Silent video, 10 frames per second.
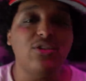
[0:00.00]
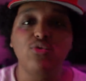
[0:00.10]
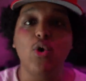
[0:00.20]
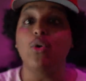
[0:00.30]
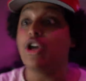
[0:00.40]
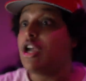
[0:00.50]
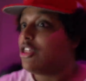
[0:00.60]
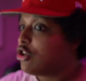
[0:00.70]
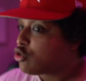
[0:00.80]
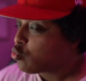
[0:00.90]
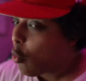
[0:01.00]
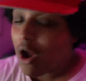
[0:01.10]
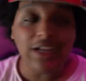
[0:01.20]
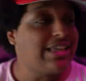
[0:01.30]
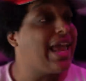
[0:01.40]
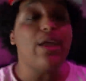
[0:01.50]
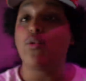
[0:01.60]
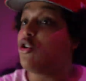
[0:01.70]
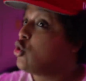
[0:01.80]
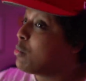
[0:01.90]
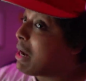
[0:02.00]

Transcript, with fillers: you know there's one day where you